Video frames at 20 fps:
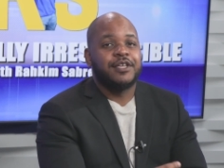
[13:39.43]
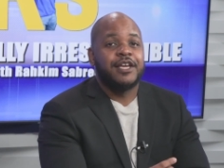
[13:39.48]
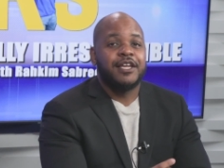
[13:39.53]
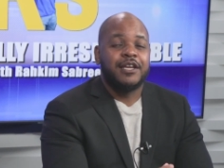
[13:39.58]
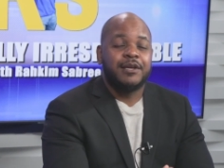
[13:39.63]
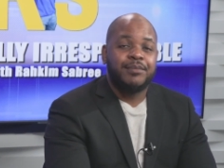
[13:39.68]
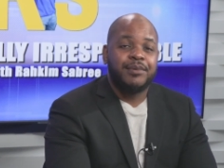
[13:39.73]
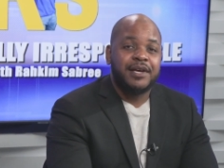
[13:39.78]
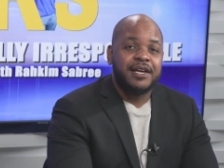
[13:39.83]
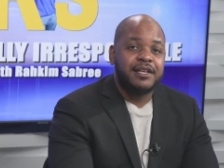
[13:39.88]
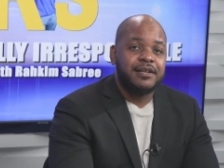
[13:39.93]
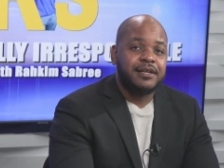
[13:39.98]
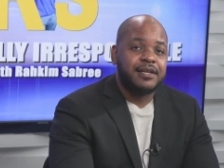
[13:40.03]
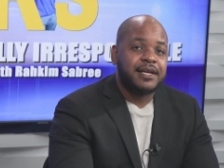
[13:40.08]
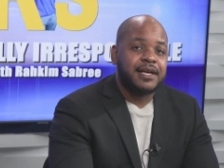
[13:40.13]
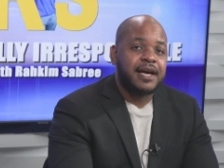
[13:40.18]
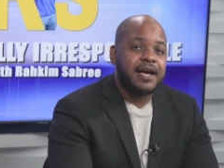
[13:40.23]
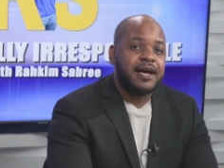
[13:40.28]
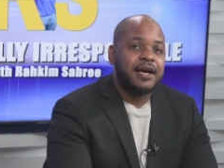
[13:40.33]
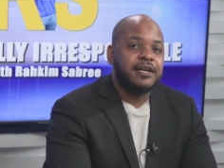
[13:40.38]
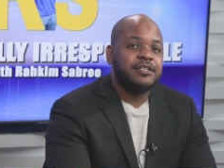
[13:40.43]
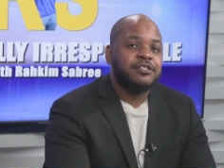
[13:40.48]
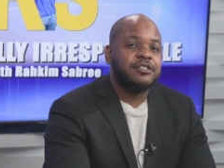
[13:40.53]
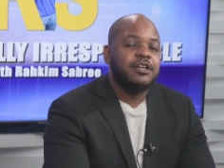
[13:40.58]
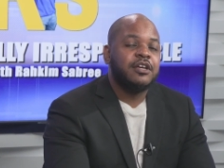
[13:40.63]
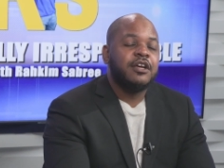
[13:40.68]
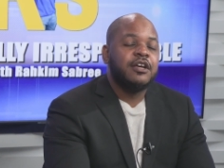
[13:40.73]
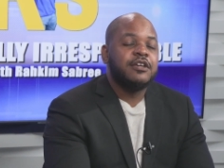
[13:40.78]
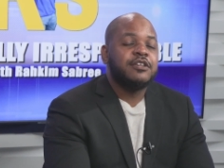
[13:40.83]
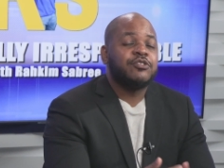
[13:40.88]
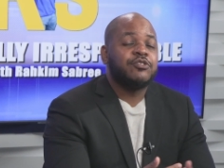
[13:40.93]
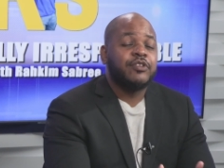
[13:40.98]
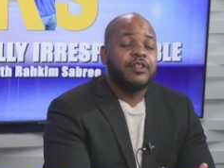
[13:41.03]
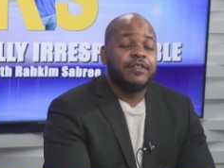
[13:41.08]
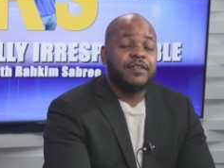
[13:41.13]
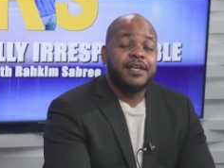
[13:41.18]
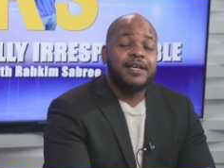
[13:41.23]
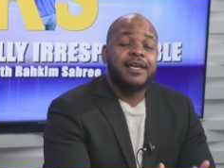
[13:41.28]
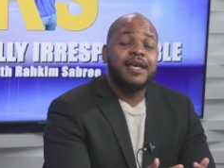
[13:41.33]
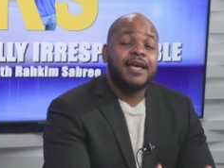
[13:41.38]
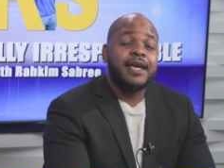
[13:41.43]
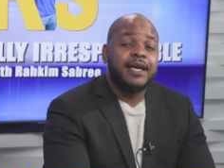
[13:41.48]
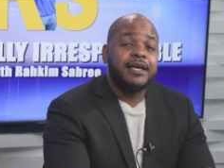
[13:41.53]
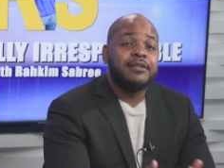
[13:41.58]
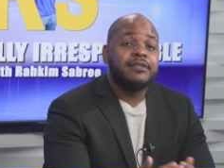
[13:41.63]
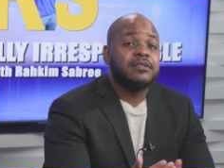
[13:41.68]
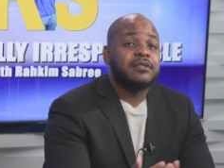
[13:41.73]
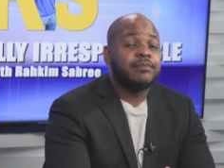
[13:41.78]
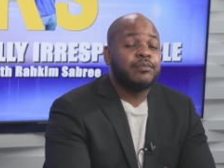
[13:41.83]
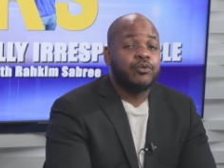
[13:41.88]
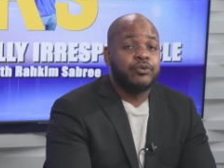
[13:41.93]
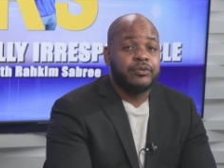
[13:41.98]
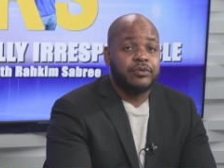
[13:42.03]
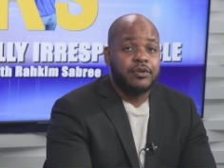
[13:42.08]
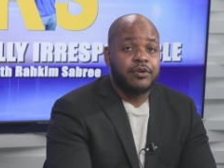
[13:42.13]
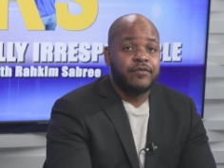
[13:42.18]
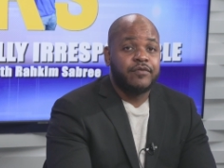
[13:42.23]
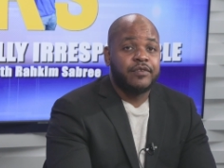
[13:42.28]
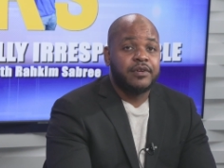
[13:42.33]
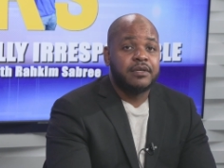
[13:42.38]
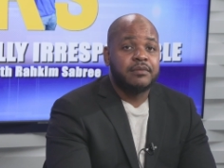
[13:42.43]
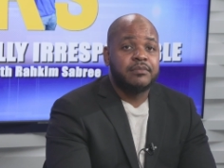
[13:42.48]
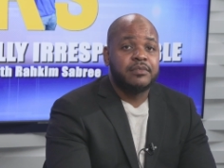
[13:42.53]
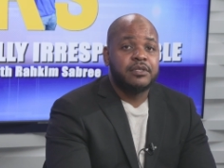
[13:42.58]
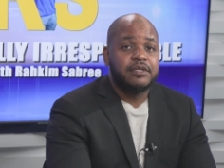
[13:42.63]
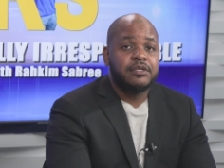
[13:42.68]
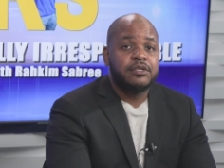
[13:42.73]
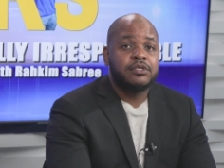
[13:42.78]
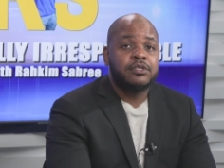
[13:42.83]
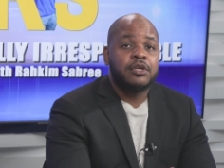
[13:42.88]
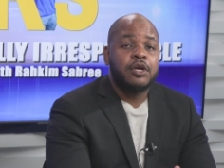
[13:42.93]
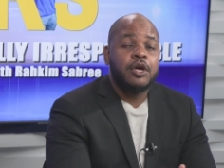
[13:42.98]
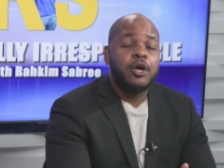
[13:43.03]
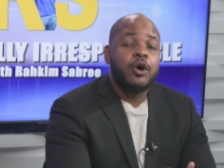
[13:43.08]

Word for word: getting paid in cash so that they can support their families,